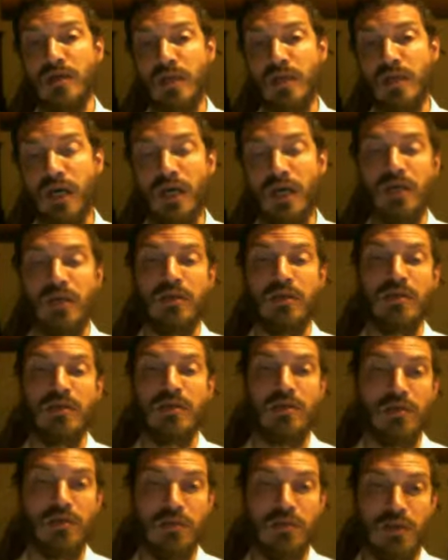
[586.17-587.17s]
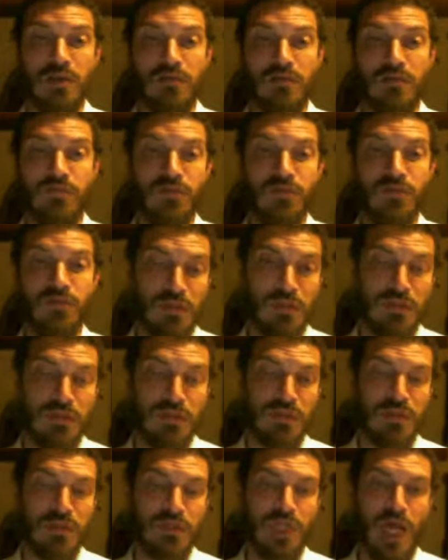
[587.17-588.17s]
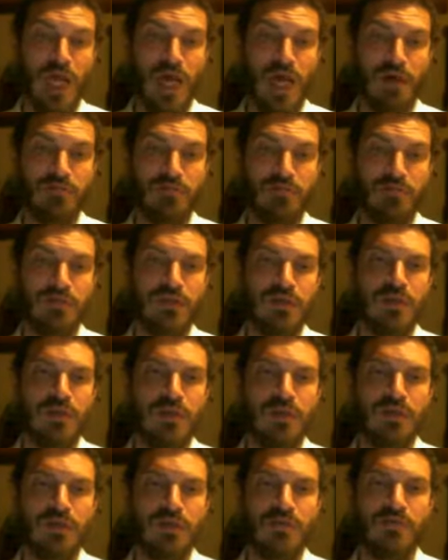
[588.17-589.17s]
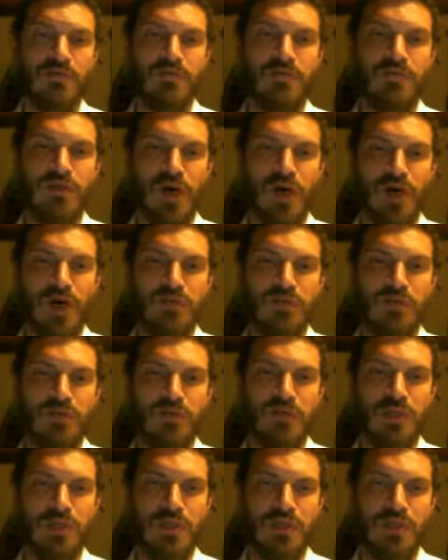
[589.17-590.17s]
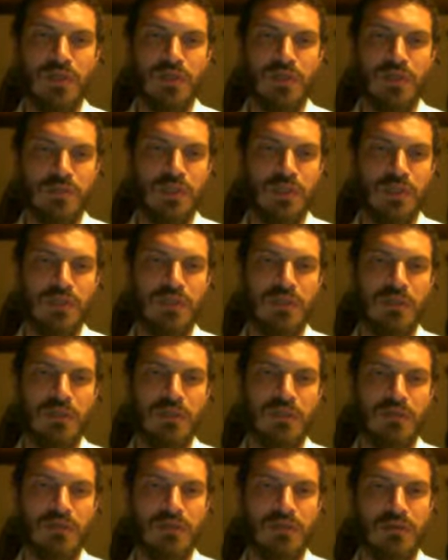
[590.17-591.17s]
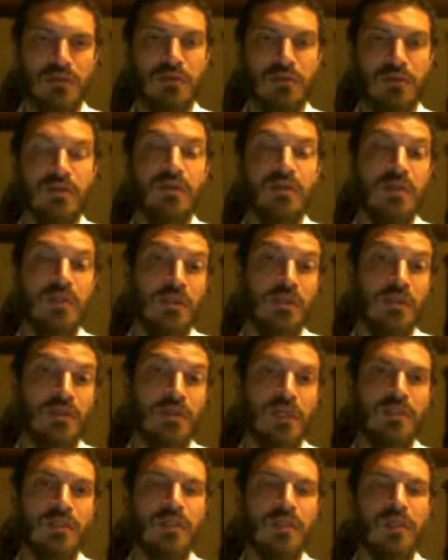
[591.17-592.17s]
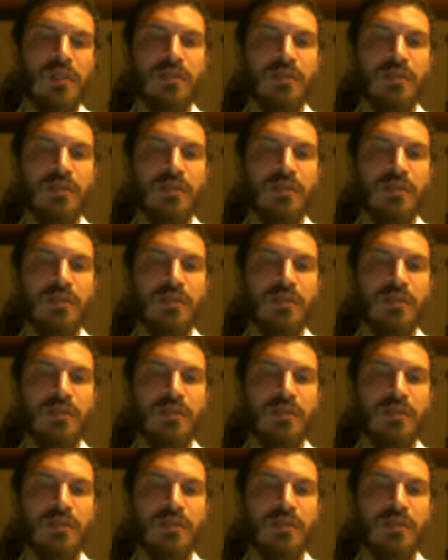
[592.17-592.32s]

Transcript: I can afford to have 5 units away from 60? Let's think.